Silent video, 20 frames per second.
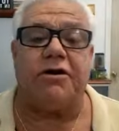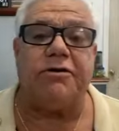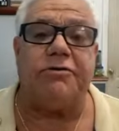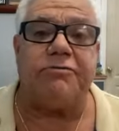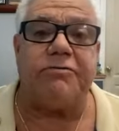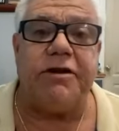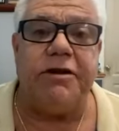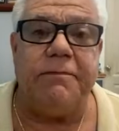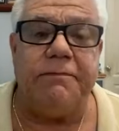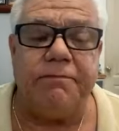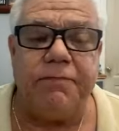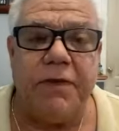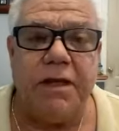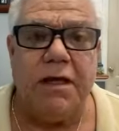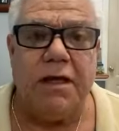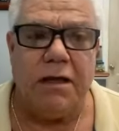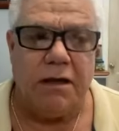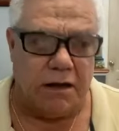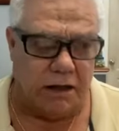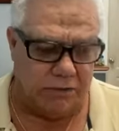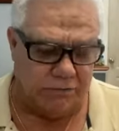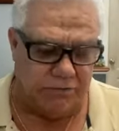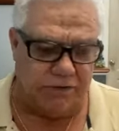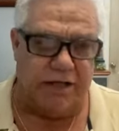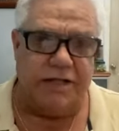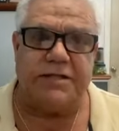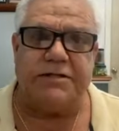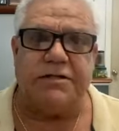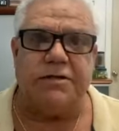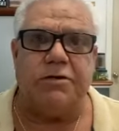the country. Country
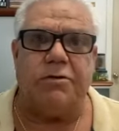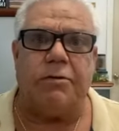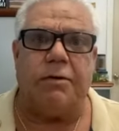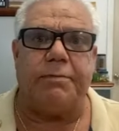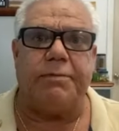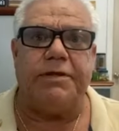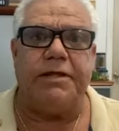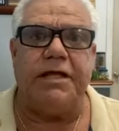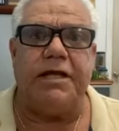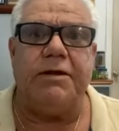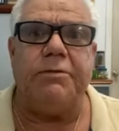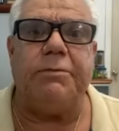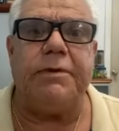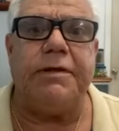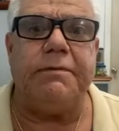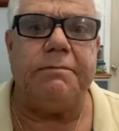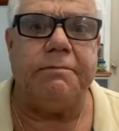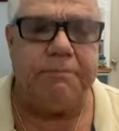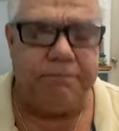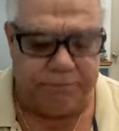needs to know what we're dealing with.